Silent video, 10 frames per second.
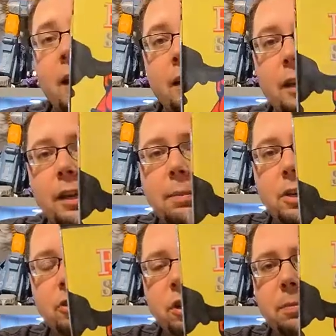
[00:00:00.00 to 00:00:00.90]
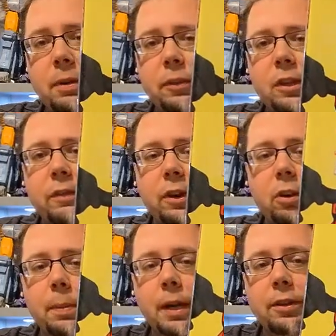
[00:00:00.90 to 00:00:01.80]
as I mentioned in my first video
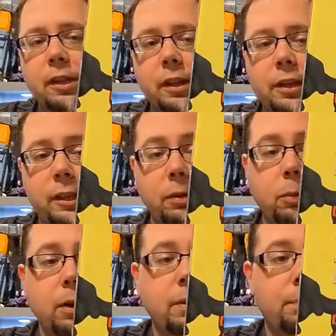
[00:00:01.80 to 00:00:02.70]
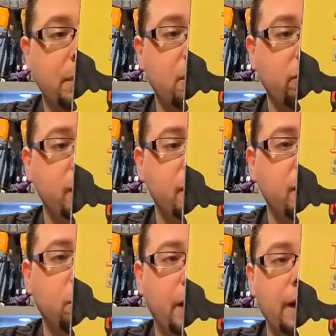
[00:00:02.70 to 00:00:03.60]
about this, like one of the big
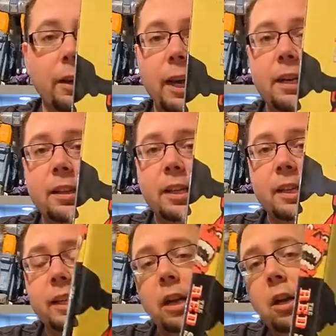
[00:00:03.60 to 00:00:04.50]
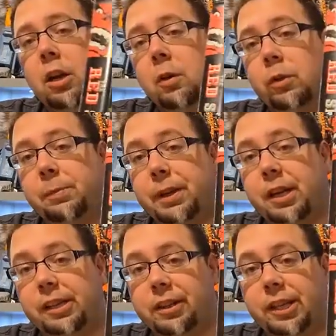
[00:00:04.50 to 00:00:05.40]
reasons why I liked this was
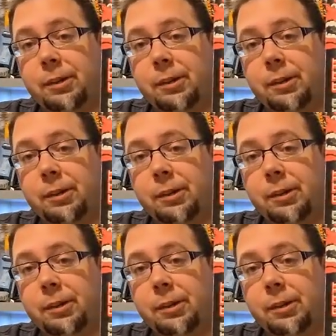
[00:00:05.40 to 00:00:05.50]
because of the